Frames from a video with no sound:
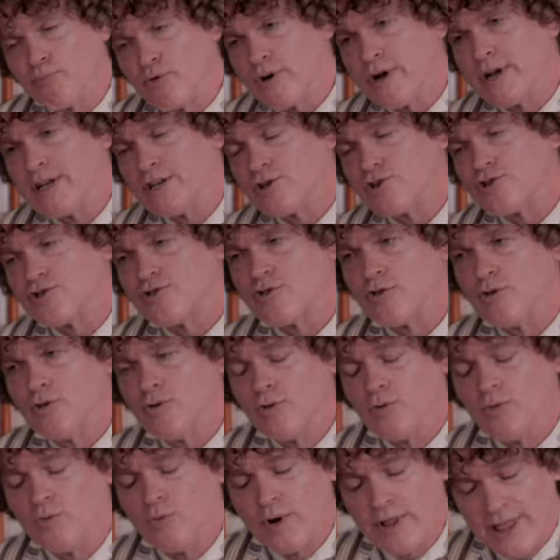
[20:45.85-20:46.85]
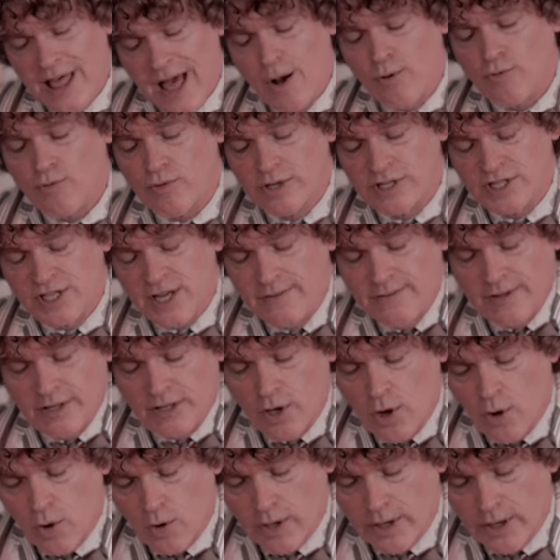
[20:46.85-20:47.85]
preached without receiving
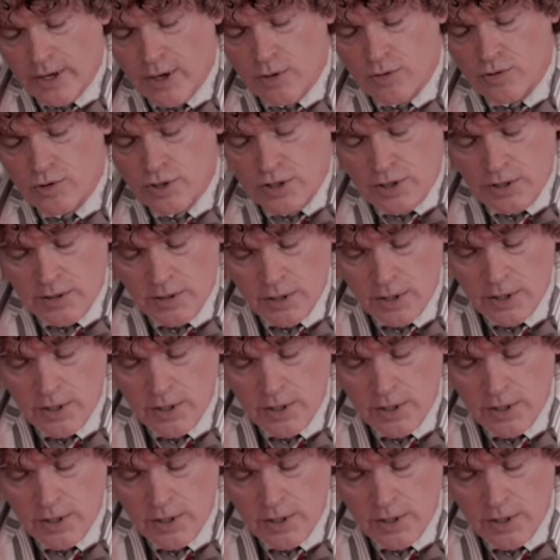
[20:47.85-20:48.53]
the Holy Ghost.